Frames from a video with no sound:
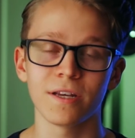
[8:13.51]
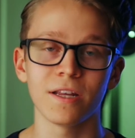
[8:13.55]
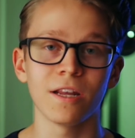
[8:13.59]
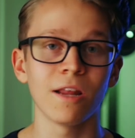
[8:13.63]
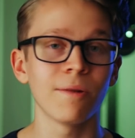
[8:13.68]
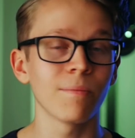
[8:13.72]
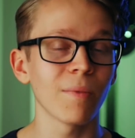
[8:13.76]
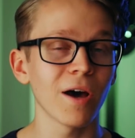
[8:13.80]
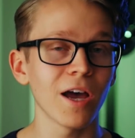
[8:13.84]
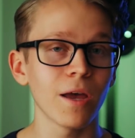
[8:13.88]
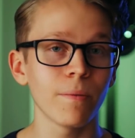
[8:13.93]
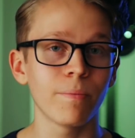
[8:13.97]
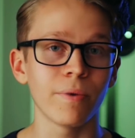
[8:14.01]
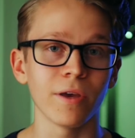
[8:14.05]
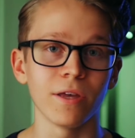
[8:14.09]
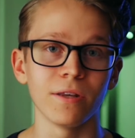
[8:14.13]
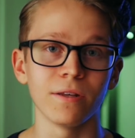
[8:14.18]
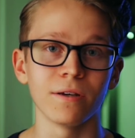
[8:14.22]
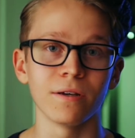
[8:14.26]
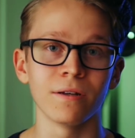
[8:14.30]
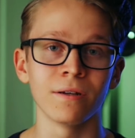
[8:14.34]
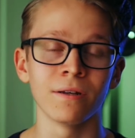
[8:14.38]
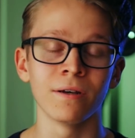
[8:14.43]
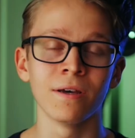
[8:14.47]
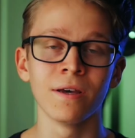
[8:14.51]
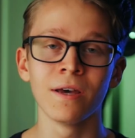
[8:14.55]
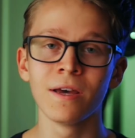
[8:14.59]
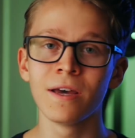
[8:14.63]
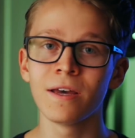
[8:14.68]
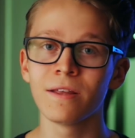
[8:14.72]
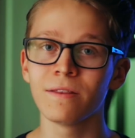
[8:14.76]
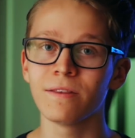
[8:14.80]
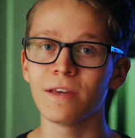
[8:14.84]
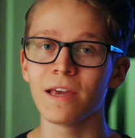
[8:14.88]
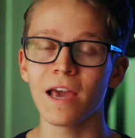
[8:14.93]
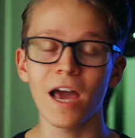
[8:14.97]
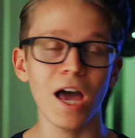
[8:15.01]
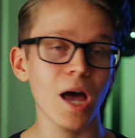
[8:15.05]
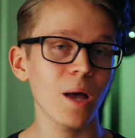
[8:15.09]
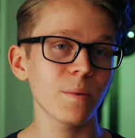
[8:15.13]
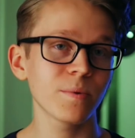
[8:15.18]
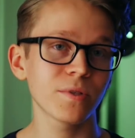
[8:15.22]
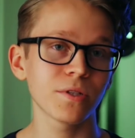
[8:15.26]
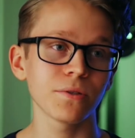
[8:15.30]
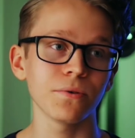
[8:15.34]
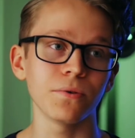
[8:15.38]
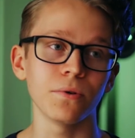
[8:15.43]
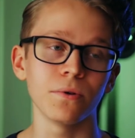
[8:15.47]
and in my opinion, the
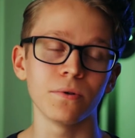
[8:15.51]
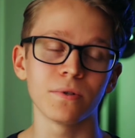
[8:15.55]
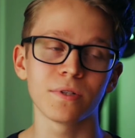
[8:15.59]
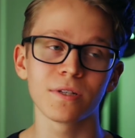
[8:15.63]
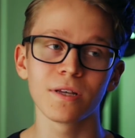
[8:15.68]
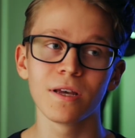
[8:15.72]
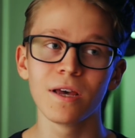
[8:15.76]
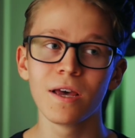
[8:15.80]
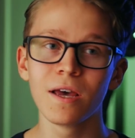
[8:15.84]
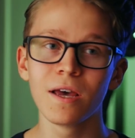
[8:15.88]
absolute